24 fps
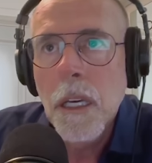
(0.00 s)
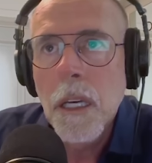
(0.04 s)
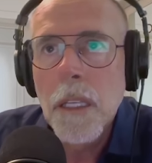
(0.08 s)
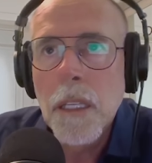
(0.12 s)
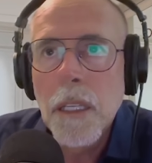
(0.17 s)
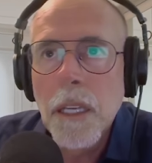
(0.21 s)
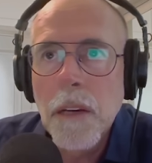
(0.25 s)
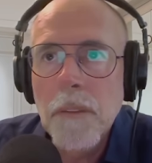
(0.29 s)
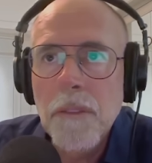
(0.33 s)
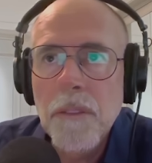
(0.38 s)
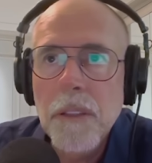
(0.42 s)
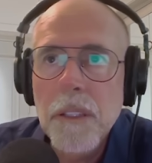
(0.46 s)
And
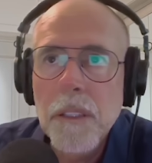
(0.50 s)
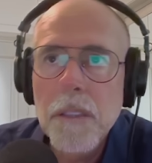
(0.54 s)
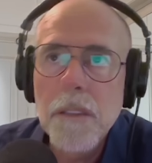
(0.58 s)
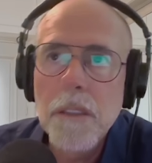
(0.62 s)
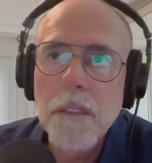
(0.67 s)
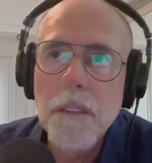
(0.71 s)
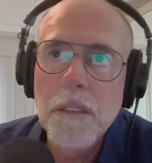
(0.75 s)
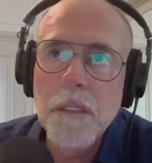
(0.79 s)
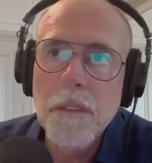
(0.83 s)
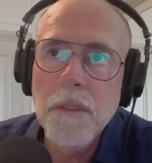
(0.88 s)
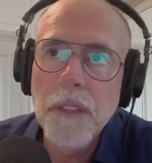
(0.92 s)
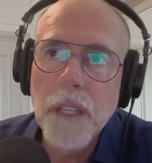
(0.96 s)
Netflix
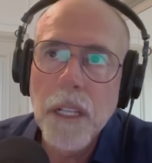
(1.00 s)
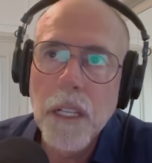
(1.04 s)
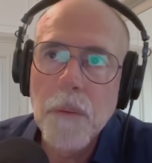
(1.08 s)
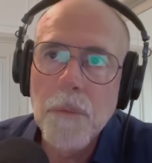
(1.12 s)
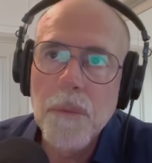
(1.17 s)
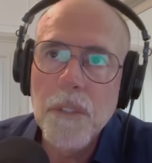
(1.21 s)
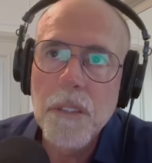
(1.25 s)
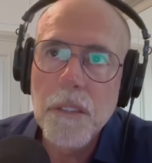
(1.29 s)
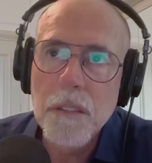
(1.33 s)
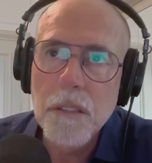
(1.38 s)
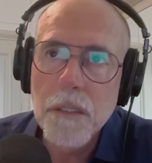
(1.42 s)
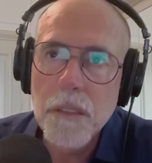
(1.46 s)
has developed
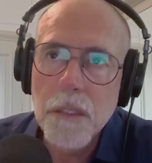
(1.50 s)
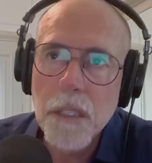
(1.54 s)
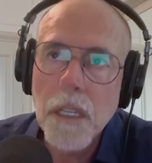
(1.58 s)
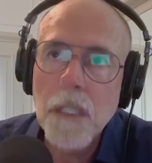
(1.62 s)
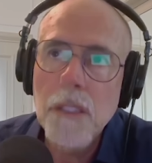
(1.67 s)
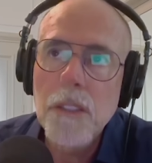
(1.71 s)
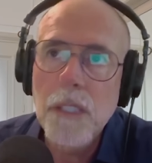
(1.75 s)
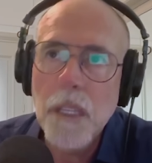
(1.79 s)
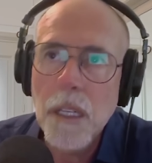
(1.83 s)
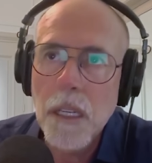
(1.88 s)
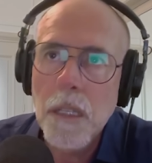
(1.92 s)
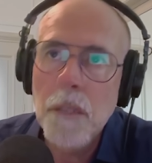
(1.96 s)

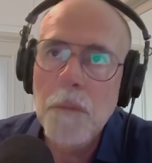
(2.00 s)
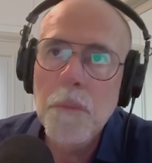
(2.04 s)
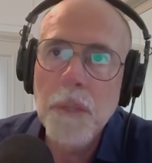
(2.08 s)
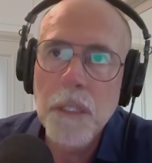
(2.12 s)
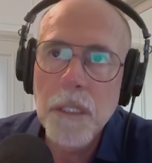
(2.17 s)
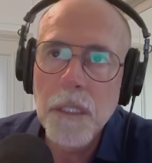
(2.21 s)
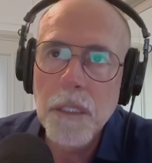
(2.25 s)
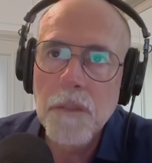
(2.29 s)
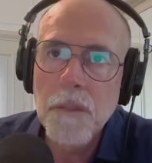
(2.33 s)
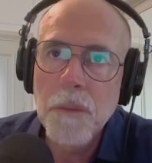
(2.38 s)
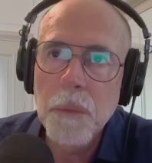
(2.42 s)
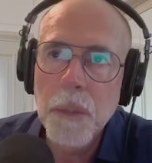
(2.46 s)
such
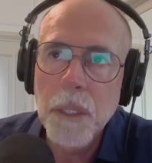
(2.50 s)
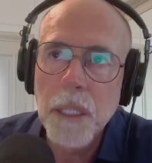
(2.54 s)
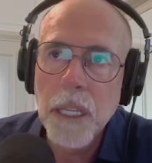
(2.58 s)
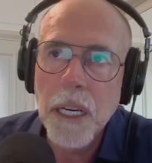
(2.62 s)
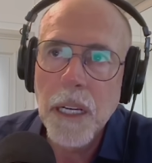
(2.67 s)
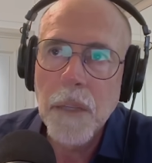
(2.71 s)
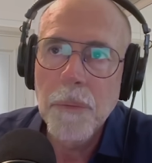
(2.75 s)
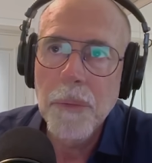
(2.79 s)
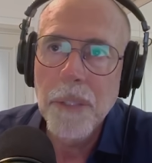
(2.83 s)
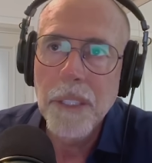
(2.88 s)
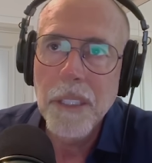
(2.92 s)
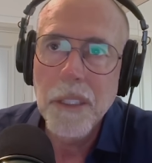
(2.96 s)
unbelievable
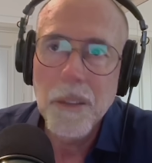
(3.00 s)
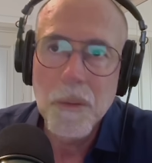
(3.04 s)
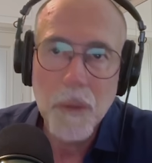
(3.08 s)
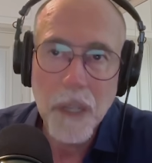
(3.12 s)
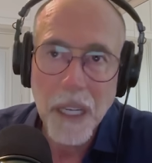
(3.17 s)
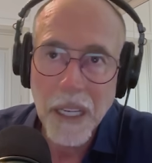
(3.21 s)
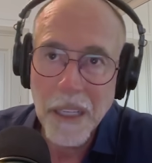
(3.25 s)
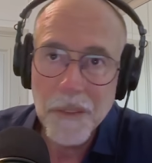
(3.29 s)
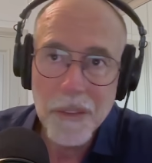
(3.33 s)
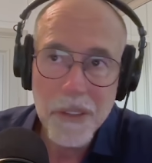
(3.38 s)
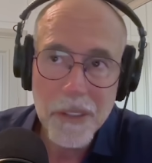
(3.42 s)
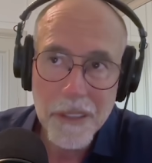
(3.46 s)
IP. It
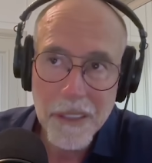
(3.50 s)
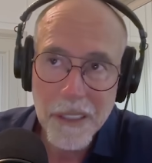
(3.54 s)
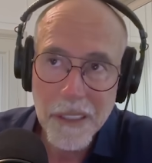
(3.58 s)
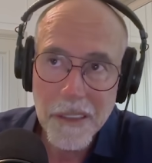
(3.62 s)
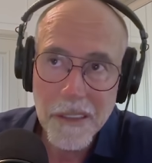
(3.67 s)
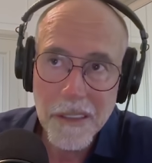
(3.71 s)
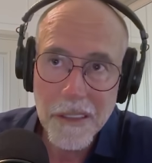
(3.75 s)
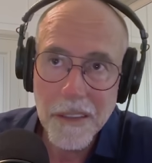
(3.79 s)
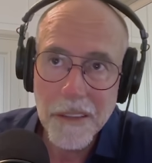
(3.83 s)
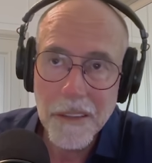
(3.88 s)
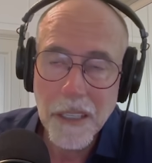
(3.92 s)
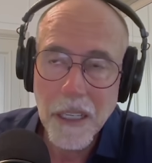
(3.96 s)
rivals
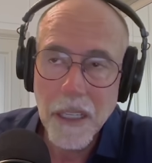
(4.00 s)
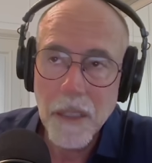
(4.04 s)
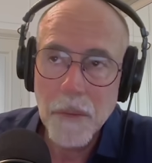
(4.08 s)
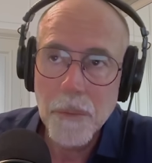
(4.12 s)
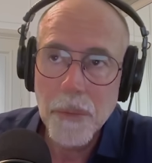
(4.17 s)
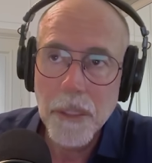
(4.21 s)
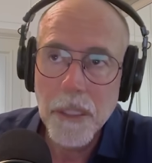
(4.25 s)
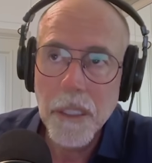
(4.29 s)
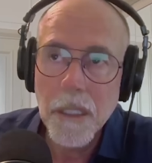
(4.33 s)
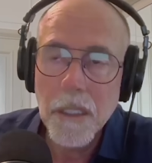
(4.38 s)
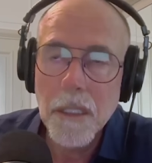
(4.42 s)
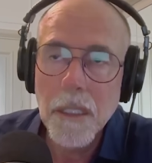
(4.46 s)
Disney's
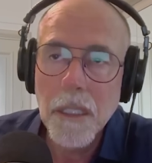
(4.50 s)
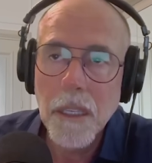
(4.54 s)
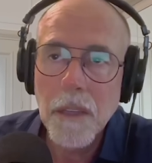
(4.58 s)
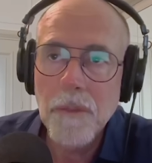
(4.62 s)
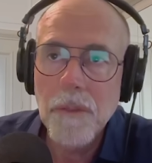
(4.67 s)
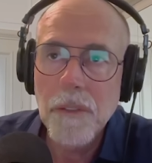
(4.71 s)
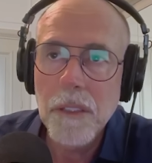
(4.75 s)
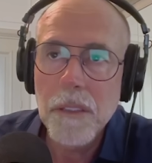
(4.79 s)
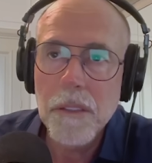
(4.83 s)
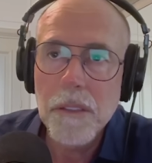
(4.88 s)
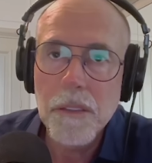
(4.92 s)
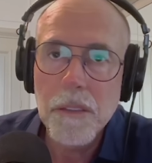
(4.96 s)
IP.
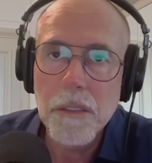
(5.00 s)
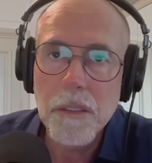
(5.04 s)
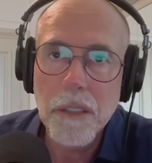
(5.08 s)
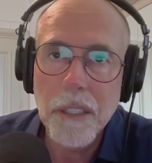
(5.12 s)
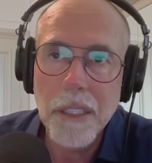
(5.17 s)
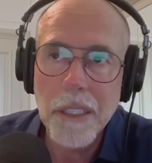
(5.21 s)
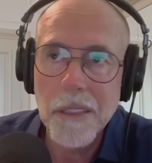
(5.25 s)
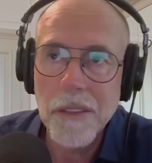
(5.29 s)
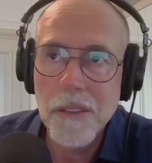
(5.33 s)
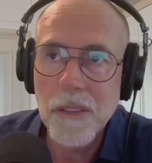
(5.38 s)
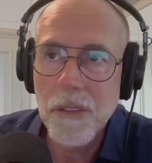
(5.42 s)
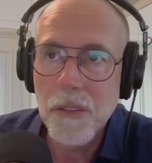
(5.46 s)
Netflix has
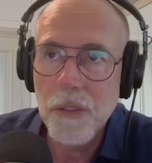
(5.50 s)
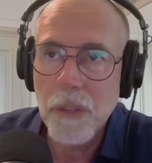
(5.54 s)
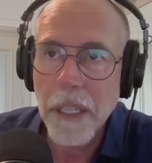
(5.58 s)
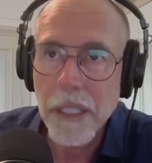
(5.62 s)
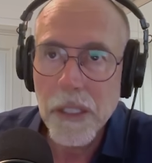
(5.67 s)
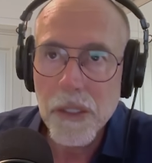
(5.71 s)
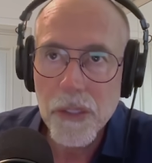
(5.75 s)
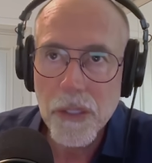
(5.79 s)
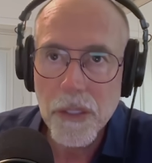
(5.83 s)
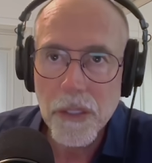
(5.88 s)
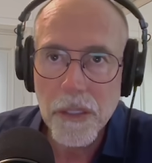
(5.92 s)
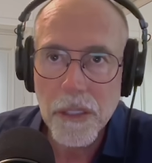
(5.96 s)
created
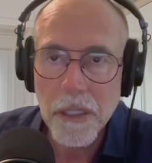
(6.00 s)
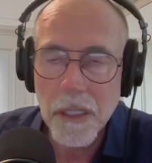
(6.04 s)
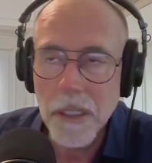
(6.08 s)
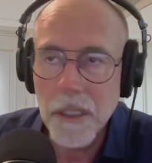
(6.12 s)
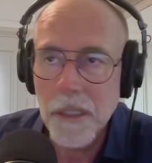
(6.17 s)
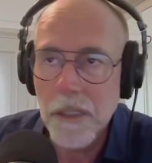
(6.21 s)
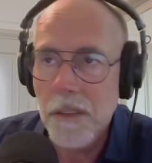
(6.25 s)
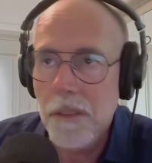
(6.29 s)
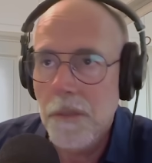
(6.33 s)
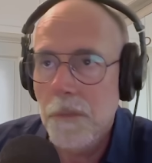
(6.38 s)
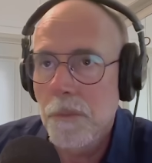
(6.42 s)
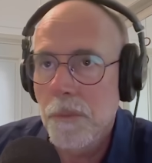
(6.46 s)
Stranger
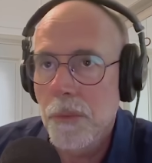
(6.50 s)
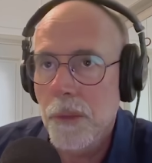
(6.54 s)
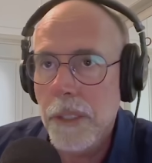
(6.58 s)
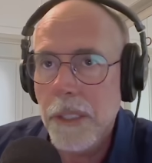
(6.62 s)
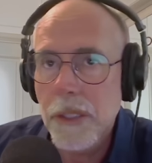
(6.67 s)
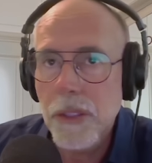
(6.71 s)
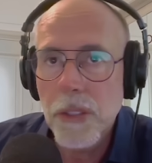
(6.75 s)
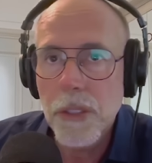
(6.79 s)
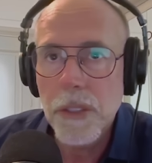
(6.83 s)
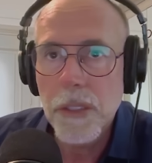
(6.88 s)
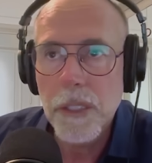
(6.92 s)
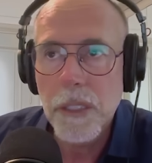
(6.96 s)
Things,
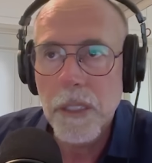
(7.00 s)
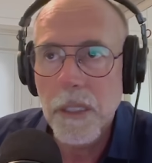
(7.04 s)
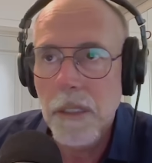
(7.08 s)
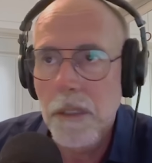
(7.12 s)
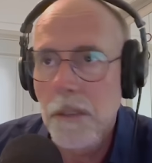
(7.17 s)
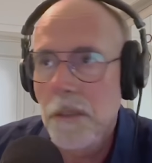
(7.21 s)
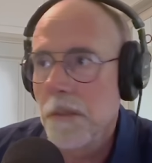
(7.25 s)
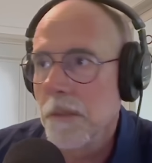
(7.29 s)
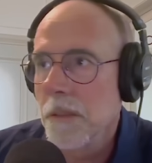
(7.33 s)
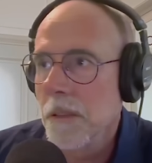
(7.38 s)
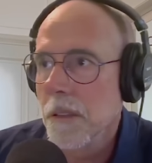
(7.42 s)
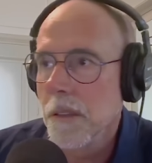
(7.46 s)

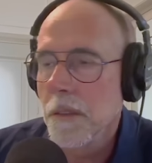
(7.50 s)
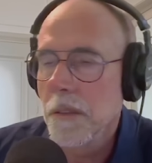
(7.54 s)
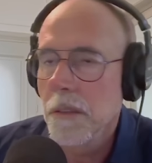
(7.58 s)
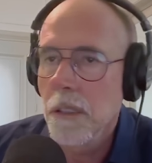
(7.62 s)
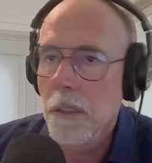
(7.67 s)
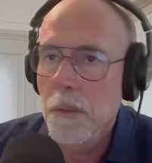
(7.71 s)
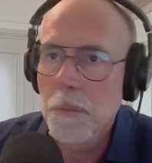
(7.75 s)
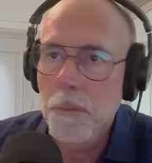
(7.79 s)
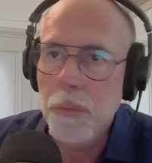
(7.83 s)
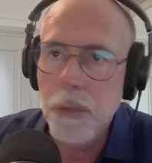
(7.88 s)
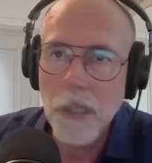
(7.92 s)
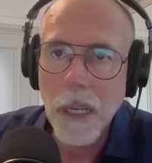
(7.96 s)
Bridgerton, you know,
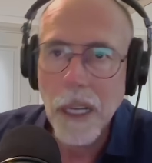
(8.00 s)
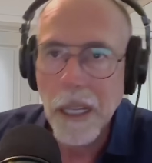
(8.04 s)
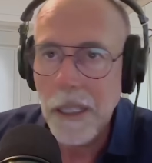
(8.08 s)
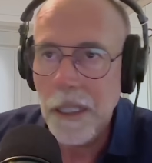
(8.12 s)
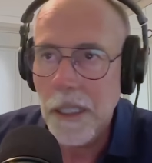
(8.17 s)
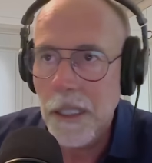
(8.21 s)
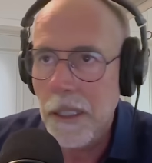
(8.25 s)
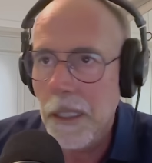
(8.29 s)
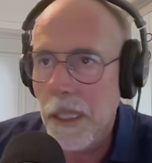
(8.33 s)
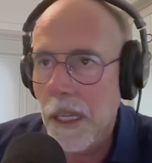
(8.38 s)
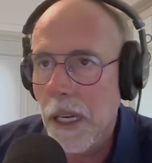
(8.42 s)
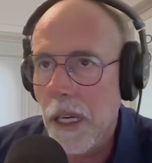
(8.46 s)

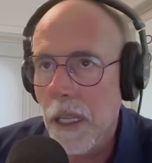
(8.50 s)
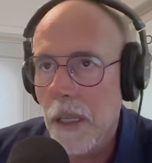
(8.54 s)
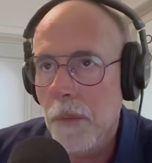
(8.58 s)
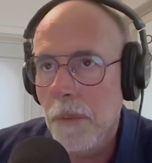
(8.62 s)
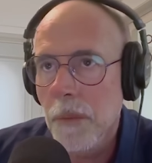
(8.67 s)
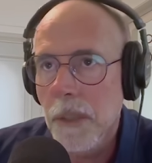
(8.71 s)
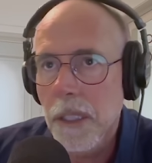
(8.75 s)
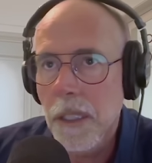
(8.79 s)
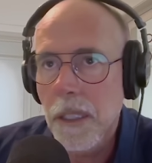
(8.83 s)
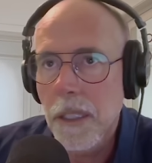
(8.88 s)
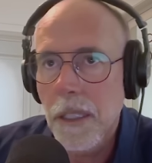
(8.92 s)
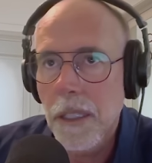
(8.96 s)
Umbrella
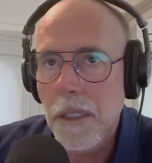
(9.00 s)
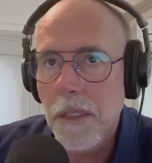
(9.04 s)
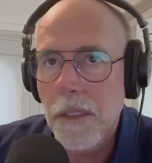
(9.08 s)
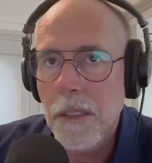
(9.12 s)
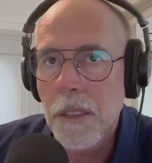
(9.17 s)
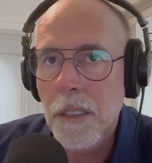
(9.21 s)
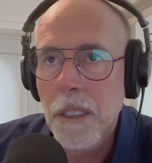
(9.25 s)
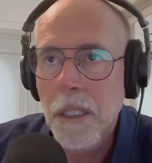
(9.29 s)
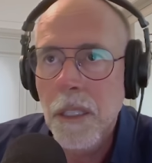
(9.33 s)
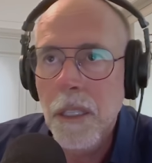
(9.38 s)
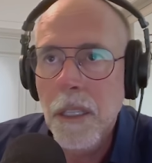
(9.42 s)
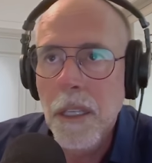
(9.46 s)
Academy. They just,
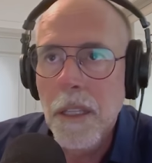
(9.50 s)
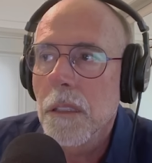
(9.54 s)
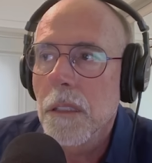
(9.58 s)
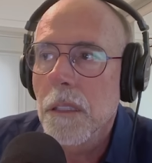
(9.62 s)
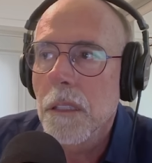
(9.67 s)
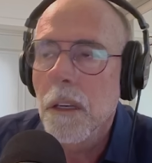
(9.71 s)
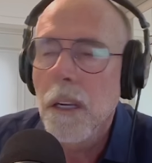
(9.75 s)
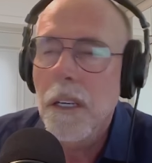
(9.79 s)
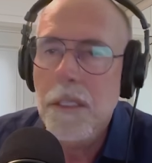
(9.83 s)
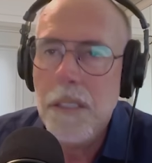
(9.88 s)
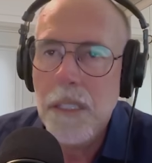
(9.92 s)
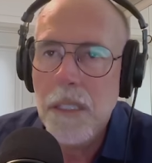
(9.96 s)
you
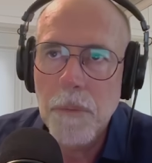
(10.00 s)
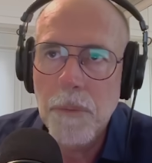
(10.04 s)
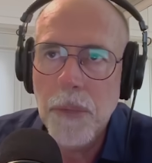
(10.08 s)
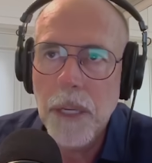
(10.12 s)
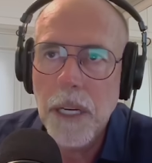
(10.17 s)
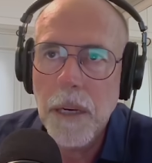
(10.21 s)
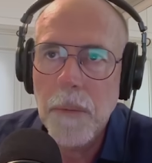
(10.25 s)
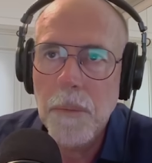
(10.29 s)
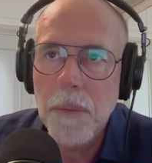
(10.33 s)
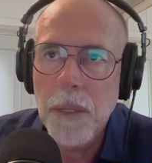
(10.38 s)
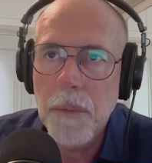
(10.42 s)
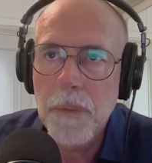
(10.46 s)
know, I see
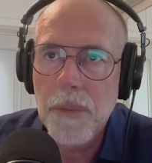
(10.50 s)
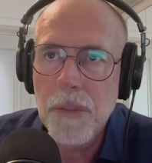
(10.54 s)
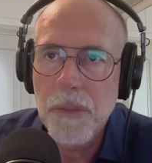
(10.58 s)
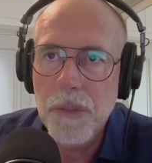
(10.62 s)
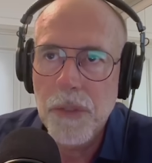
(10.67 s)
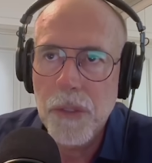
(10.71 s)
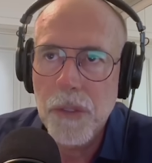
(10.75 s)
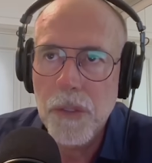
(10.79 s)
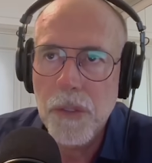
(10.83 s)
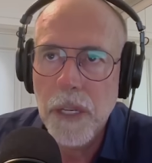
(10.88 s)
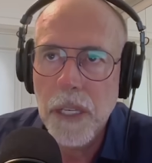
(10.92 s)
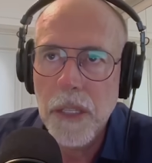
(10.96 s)
pop-ups for
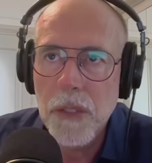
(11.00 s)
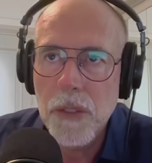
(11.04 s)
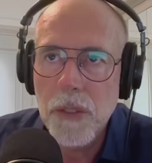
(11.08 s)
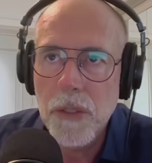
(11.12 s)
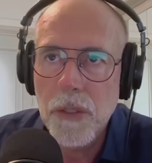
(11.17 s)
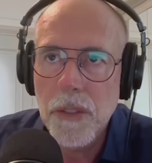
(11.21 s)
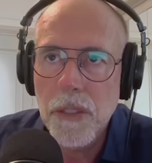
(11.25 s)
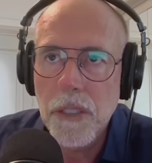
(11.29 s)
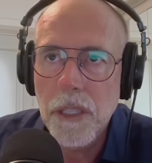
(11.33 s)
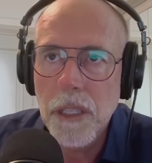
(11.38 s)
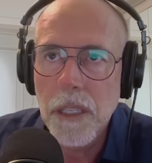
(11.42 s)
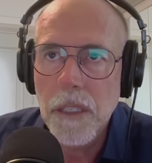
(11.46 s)
Stranger
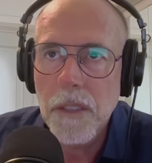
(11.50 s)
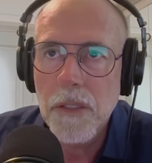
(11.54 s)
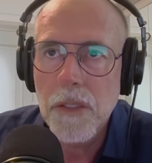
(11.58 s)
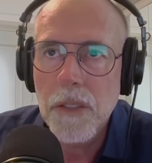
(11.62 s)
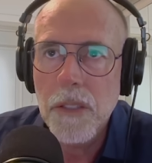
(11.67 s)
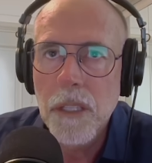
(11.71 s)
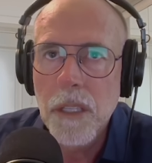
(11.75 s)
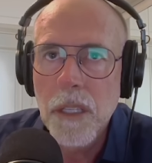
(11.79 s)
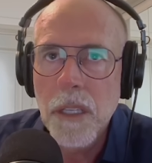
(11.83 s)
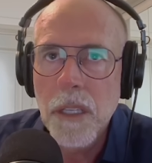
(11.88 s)
Things.